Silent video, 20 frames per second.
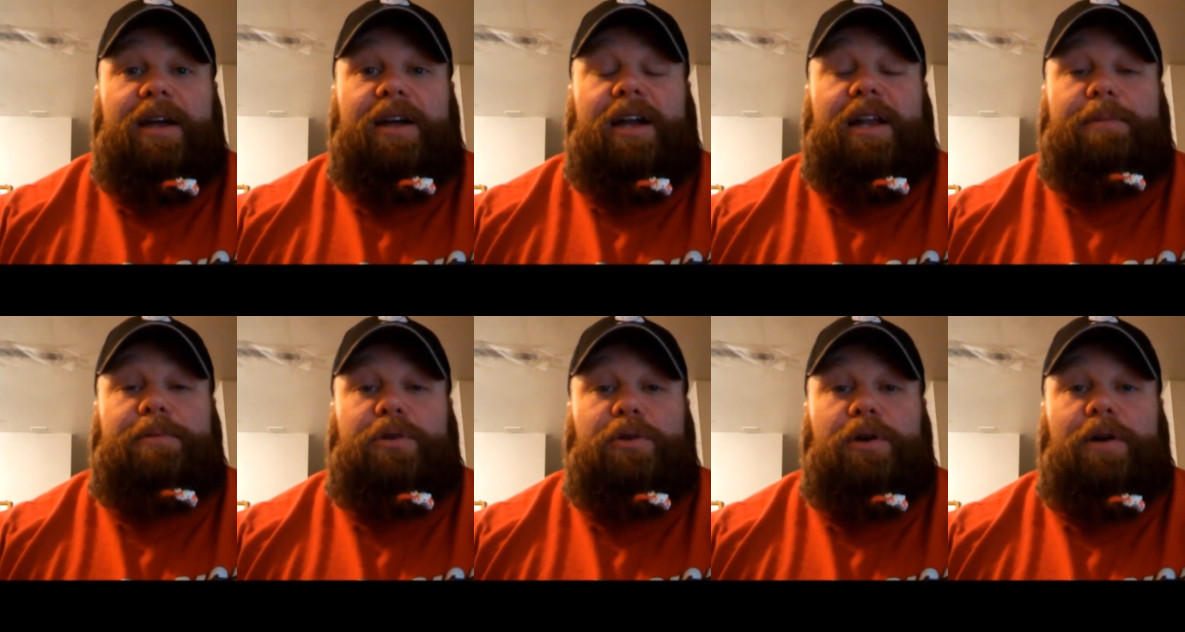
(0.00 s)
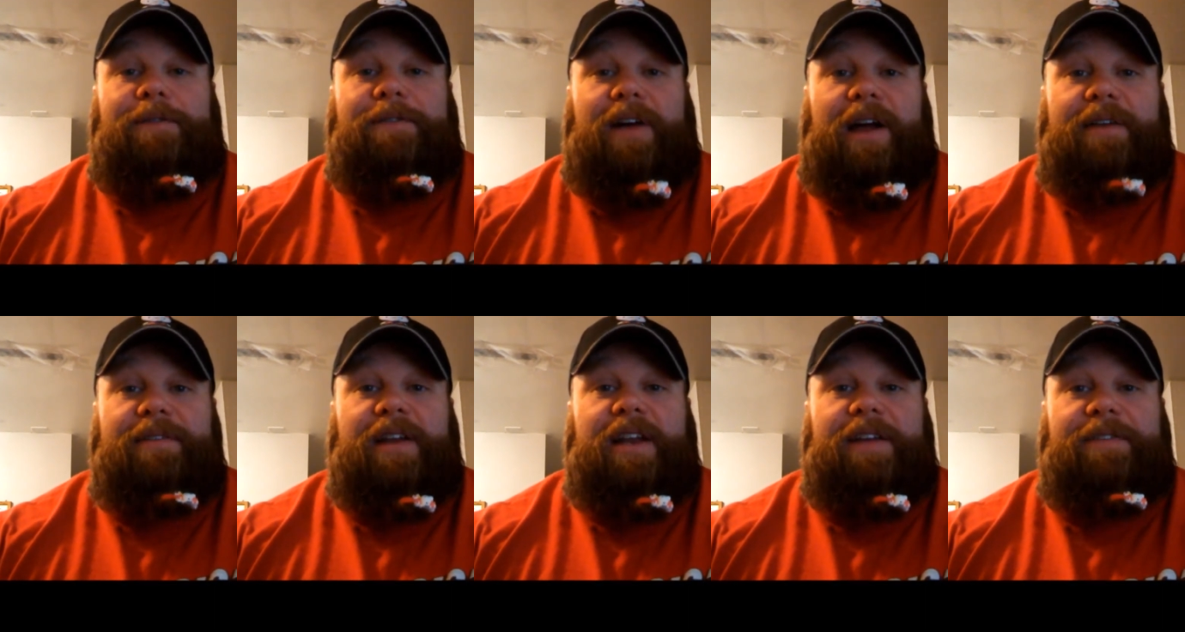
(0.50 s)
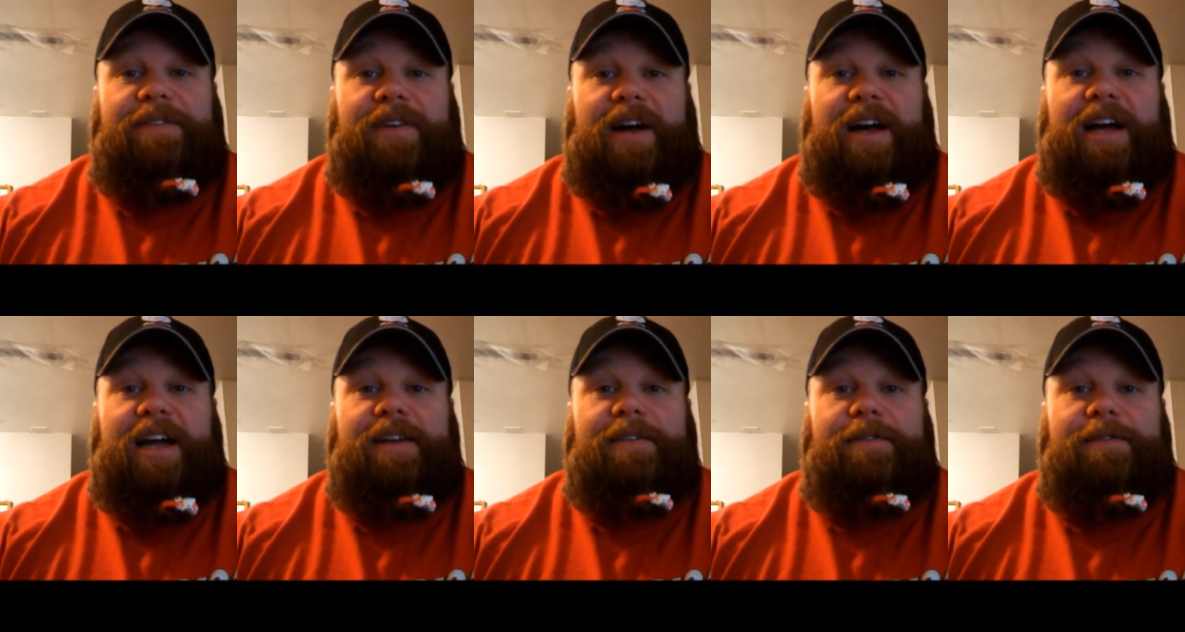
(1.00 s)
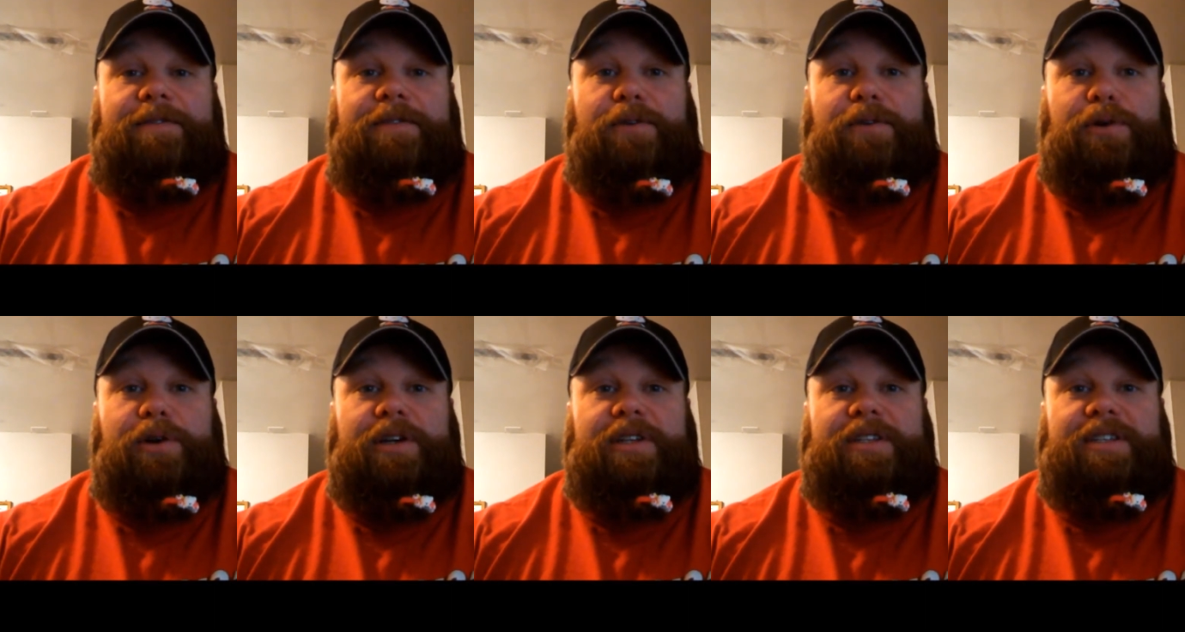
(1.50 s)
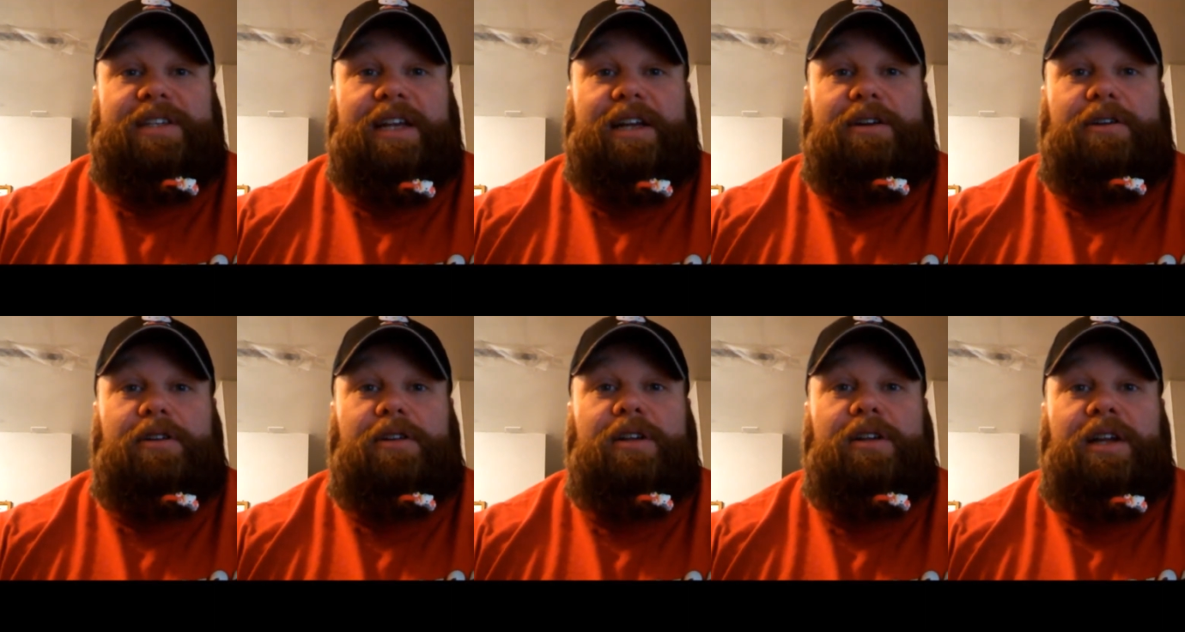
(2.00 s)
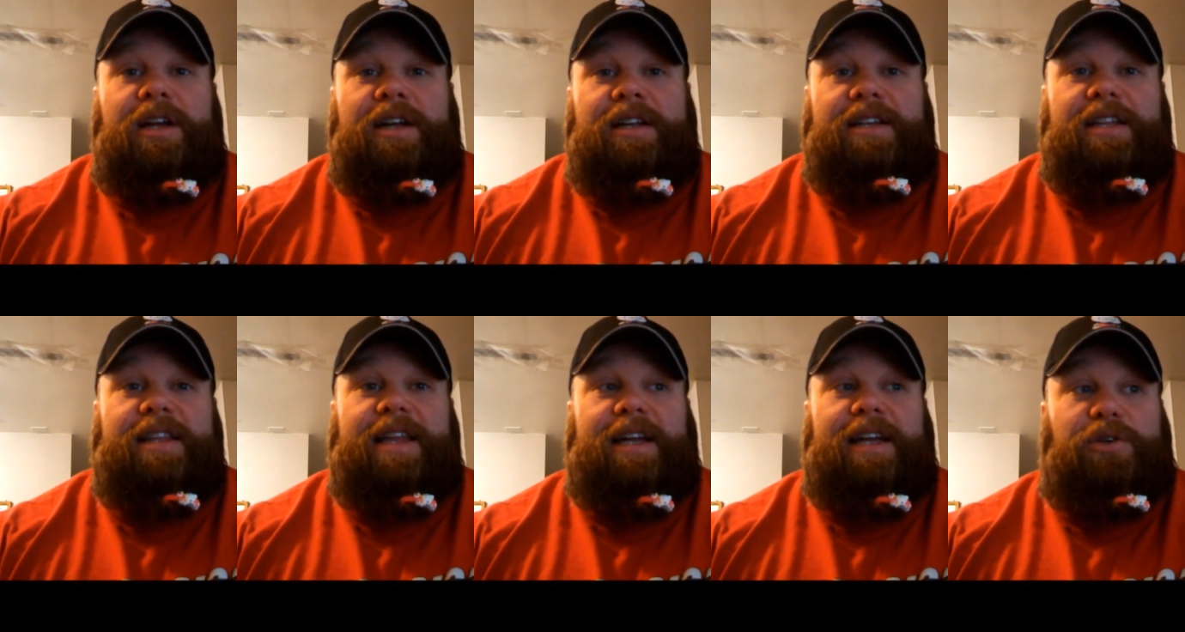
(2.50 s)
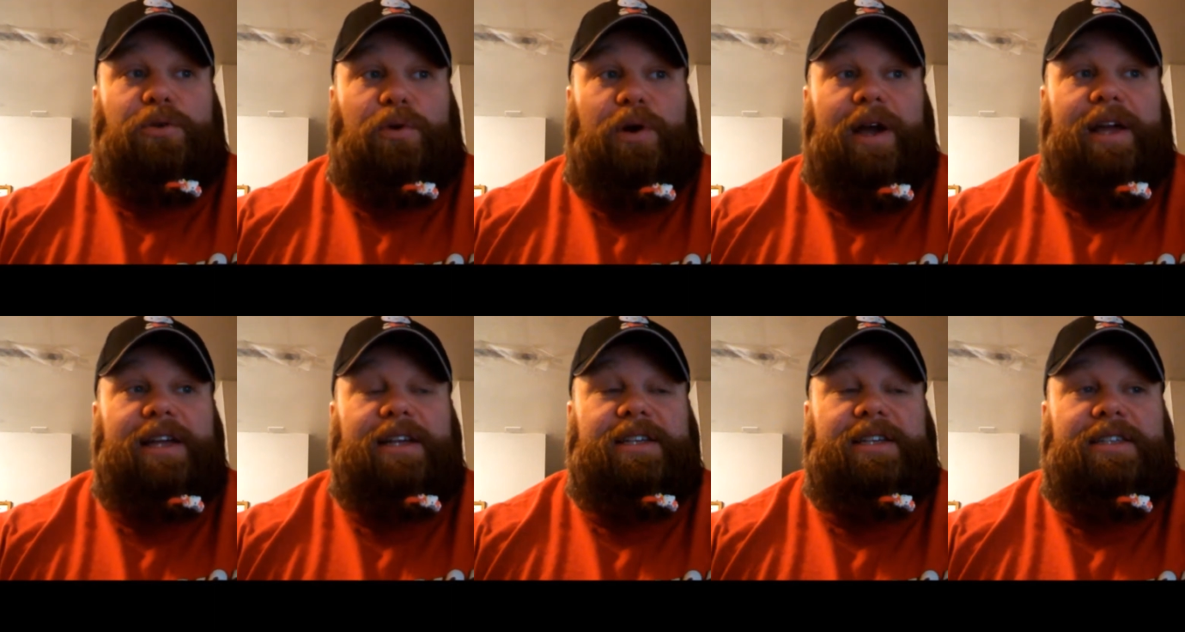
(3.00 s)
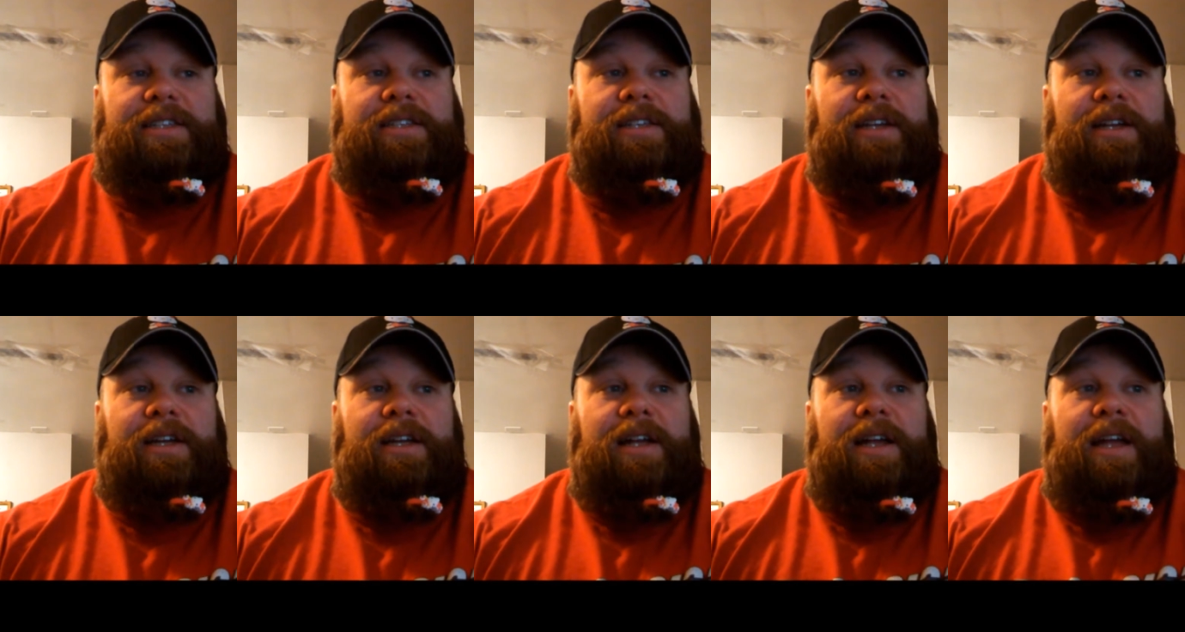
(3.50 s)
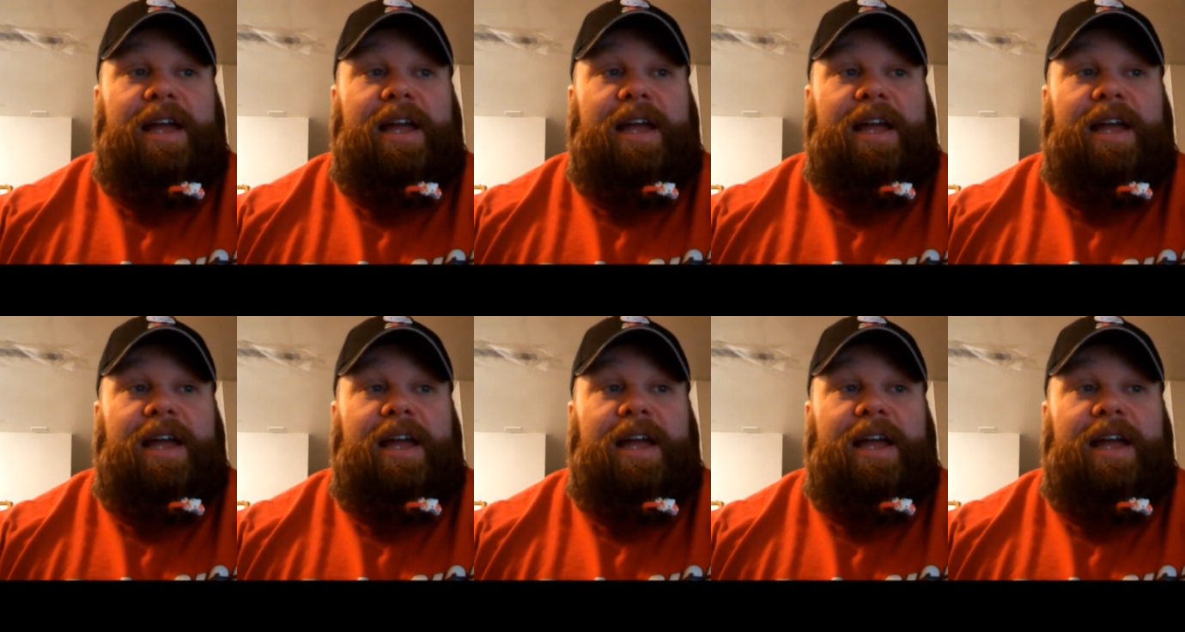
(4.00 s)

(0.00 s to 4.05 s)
I got up to a 585 for a single, did that twice,